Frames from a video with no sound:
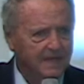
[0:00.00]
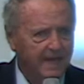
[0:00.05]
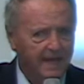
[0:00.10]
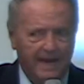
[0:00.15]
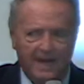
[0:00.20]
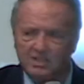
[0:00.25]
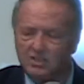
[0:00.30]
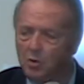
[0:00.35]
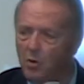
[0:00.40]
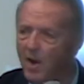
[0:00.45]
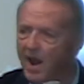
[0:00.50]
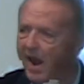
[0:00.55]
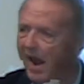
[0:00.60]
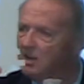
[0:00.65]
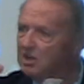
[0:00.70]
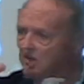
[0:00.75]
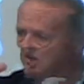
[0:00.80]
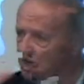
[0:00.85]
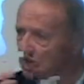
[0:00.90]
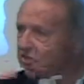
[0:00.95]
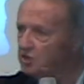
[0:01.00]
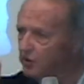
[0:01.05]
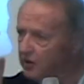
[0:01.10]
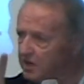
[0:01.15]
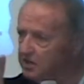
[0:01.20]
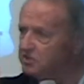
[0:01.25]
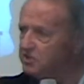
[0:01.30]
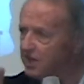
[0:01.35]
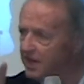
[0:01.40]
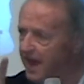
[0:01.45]
And that's the way our culture
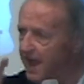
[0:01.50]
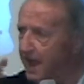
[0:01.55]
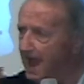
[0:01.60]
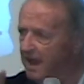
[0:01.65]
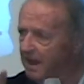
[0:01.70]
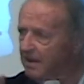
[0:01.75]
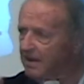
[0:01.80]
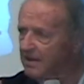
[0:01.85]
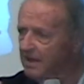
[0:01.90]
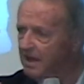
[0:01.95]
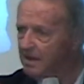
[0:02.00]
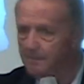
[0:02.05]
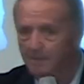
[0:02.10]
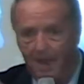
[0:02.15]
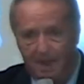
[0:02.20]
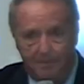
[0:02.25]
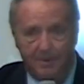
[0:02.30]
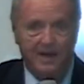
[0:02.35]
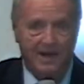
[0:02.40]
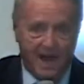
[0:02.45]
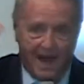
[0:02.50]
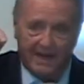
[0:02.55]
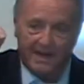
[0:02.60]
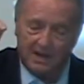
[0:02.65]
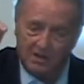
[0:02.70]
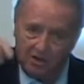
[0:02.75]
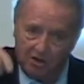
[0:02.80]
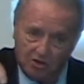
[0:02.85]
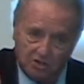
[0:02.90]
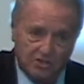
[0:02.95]
is today. Maybe not
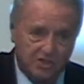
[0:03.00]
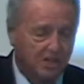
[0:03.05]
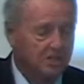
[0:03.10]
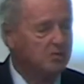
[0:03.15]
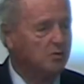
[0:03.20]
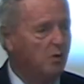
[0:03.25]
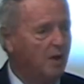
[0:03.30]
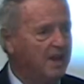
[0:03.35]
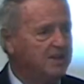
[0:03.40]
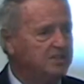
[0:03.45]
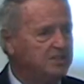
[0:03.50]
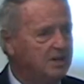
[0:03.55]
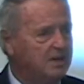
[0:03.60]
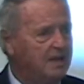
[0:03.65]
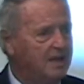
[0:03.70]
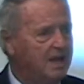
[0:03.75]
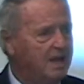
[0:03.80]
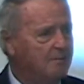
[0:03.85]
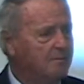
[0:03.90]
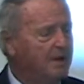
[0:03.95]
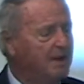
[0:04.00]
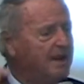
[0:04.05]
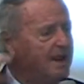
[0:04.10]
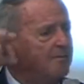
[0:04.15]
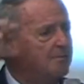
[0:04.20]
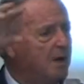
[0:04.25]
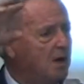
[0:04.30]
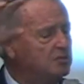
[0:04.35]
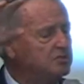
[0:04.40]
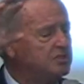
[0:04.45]
in your situation, but
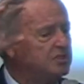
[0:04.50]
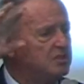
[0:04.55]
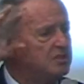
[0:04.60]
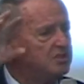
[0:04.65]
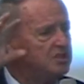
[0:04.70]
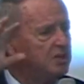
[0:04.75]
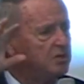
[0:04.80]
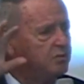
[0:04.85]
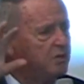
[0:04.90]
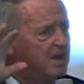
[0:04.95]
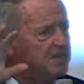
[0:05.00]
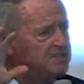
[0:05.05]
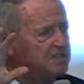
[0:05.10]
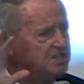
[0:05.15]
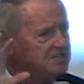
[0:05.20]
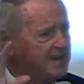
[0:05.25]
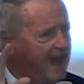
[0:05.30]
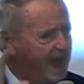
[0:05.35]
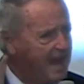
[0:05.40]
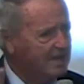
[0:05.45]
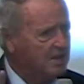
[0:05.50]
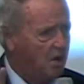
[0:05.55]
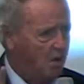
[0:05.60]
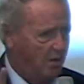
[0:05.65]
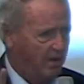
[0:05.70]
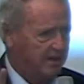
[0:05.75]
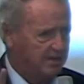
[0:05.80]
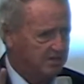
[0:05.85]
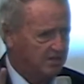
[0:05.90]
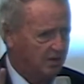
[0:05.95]
in most of the situations I
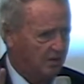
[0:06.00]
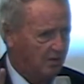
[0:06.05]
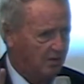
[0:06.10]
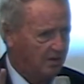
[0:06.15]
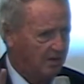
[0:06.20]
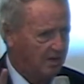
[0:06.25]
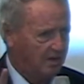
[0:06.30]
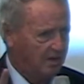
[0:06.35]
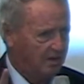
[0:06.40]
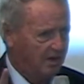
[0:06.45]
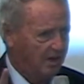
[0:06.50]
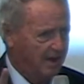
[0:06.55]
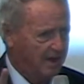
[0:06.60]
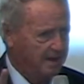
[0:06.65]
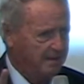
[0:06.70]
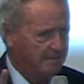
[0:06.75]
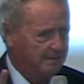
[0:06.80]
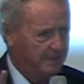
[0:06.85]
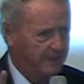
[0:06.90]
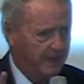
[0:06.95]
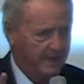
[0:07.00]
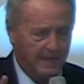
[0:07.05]
go into, you know what?